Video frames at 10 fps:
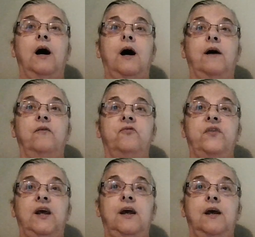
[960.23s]
of
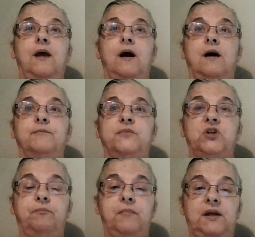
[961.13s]
the um,
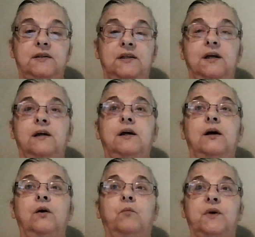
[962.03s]
shipment,
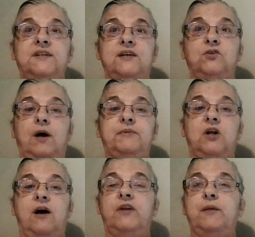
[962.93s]
once I dropped it
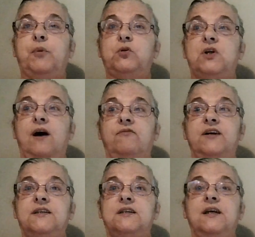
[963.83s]
off at the post
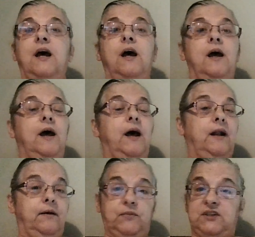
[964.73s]
office,
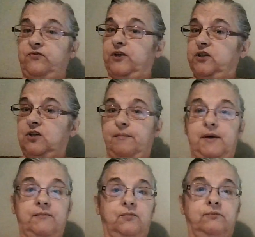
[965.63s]
and it was free
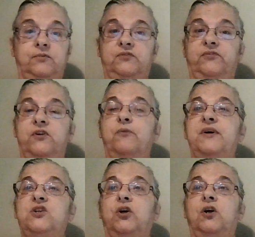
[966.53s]
shipping for the
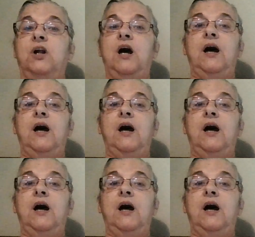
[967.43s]
return.